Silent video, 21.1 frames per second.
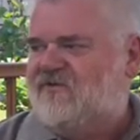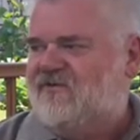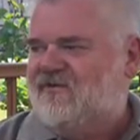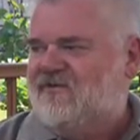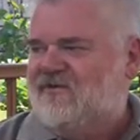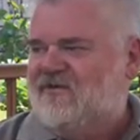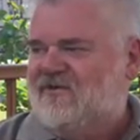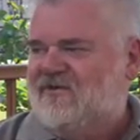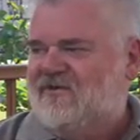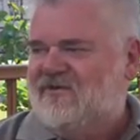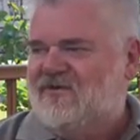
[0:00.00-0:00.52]

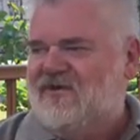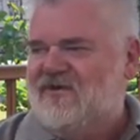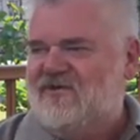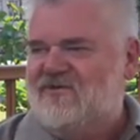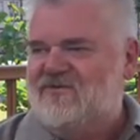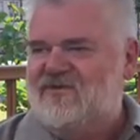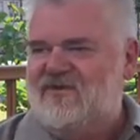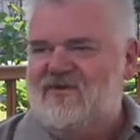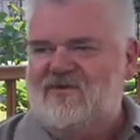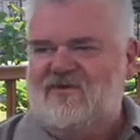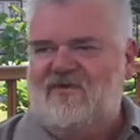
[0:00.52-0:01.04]
and
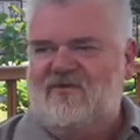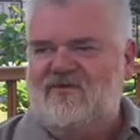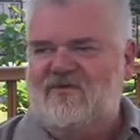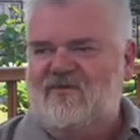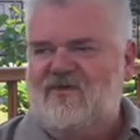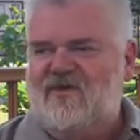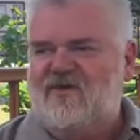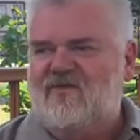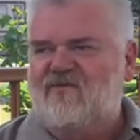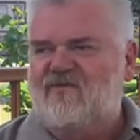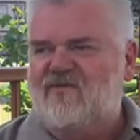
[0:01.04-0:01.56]
so I was a
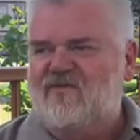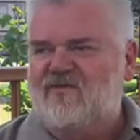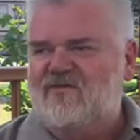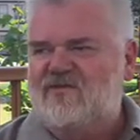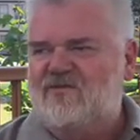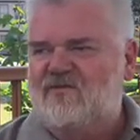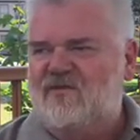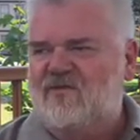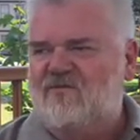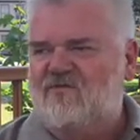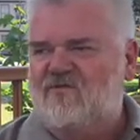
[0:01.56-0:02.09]
bit
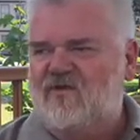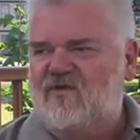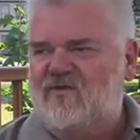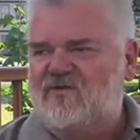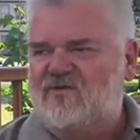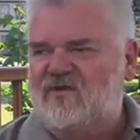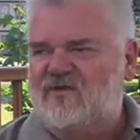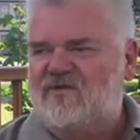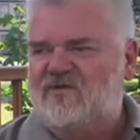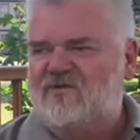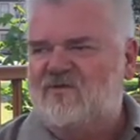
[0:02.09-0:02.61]
confused about what
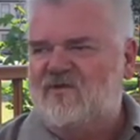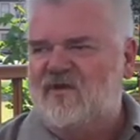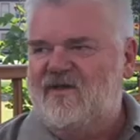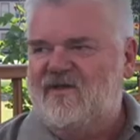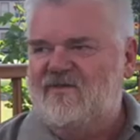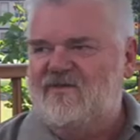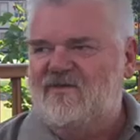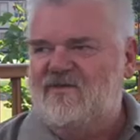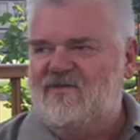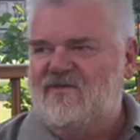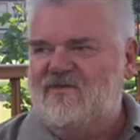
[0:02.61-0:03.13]
to
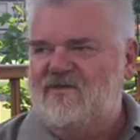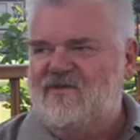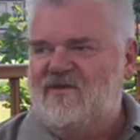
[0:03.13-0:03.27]
expect, and